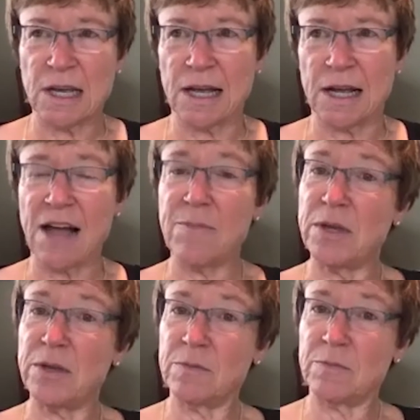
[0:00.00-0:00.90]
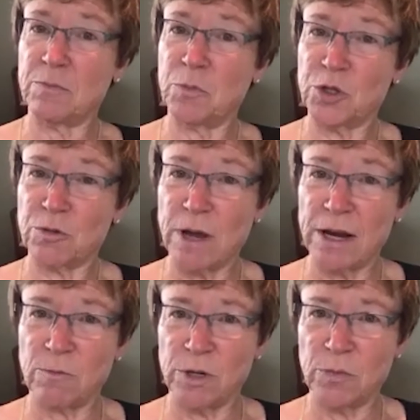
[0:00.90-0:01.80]
I've been pushed
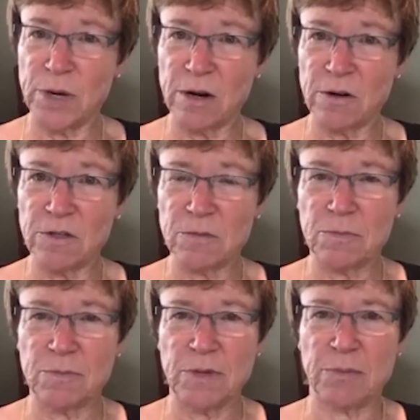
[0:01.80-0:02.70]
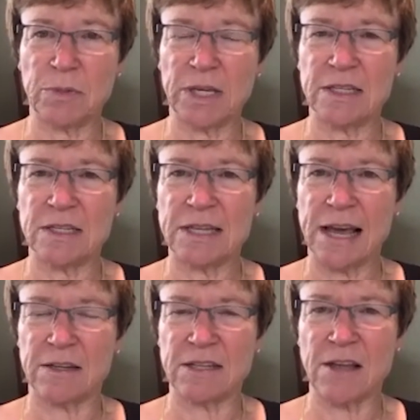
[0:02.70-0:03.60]
around in wheelbarrows in places
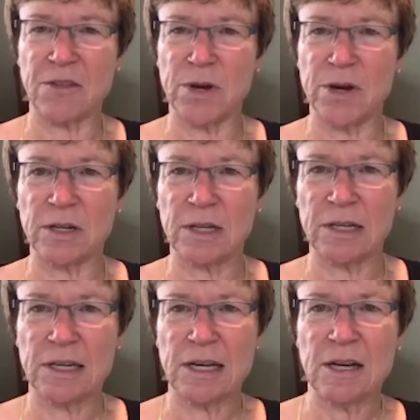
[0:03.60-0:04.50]
down in South America